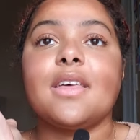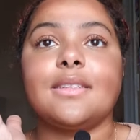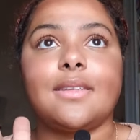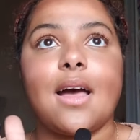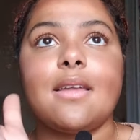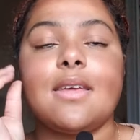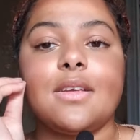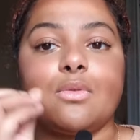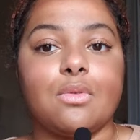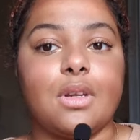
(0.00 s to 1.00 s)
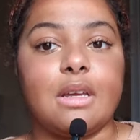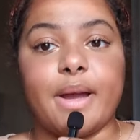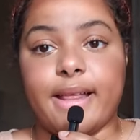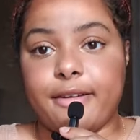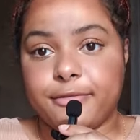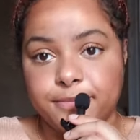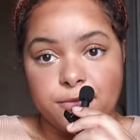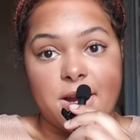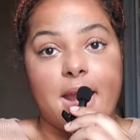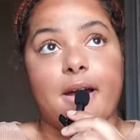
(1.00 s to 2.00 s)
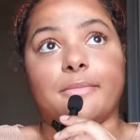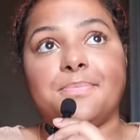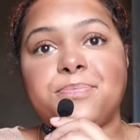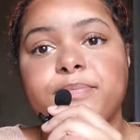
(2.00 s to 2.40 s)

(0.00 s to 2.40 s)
The sun is ruining my life right now.